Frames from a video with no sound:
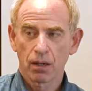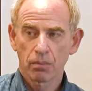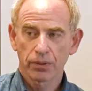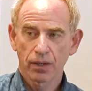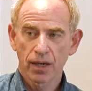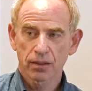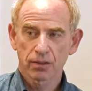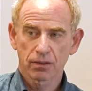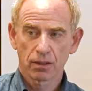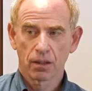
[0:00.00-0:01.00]
But the
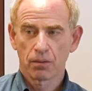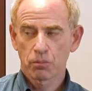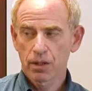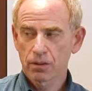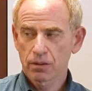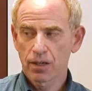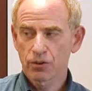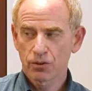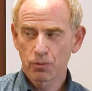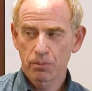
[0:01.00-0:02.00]
next
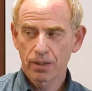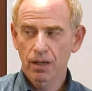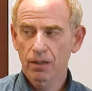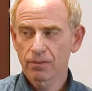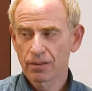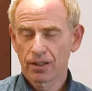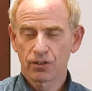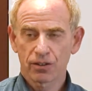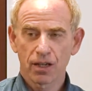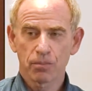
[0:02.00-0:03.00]
presentation will be on
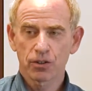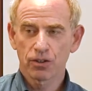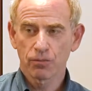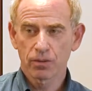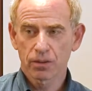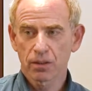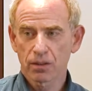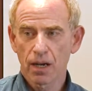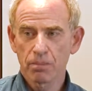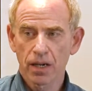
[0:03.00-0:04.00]
just how much difference
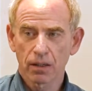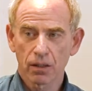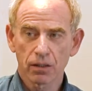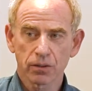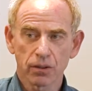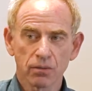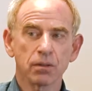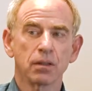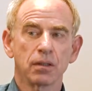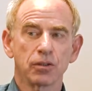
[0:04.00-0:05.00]
does that make also
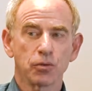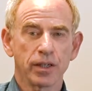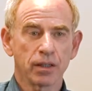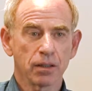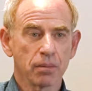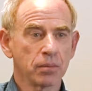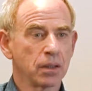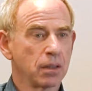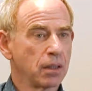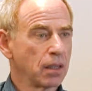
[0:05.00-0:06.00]
treating them
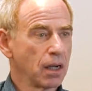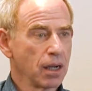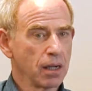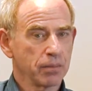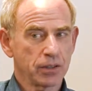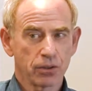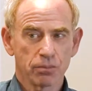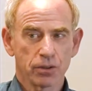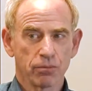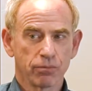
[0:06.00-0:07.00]
um, in
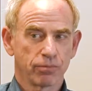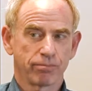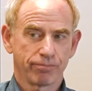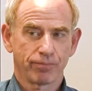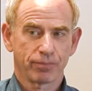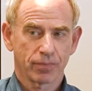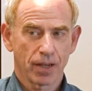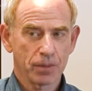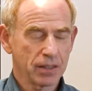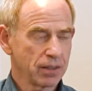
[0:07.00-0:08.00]
terms of,
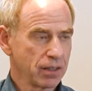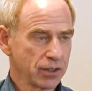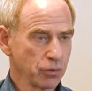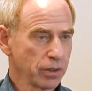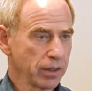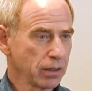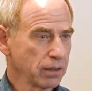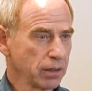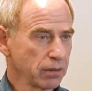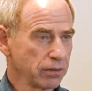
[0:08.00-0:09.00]
I mean, does, is it really a
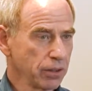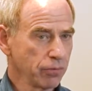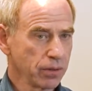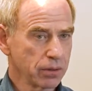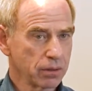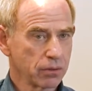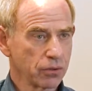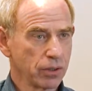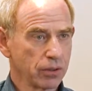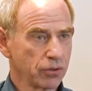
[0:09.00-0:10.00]
clinical difference
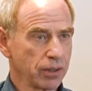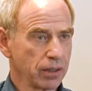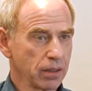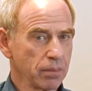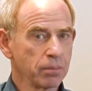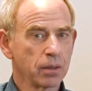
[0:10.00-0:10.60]
treating them?